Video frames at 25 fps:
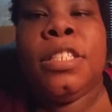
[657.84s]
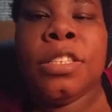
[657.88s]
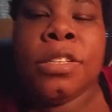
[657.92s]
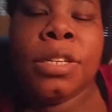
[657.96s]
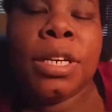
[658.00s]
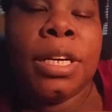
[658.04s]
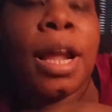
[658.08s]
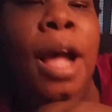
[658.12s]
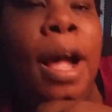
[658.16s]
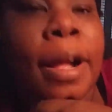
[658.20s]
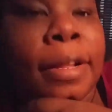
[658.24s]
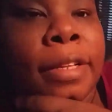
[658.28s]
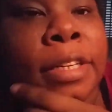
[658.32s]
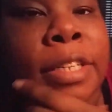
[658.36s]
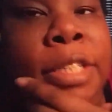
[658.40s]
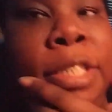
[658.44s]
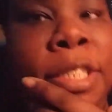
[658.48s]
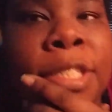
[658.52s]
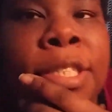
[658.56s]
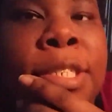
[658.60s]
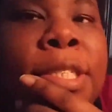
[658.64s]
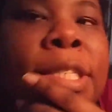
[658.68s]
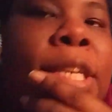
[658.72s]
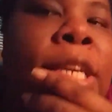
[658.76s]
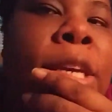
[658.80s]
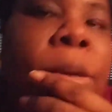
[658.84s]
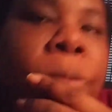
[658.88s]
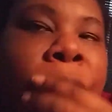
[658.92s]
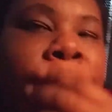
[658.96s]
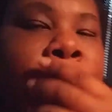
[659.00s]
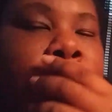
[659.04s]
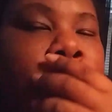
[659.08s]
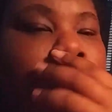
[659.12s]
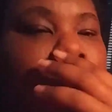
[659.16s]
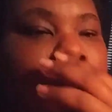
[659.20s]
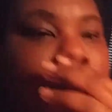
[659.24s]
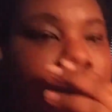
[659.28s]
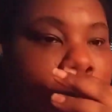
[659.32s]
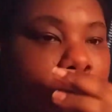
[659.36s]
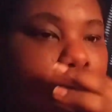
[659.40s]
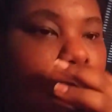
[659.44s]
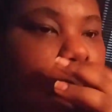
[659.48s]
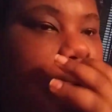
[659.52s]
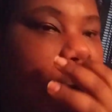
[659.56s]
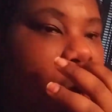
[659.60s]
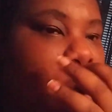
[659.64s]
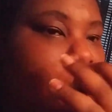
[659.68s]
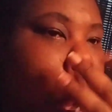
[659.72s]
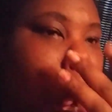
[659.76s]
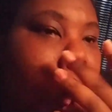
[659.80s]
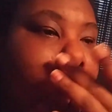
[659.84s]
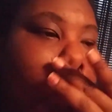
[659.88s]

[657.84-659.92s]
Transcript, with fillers: to the doctor to see what's going on.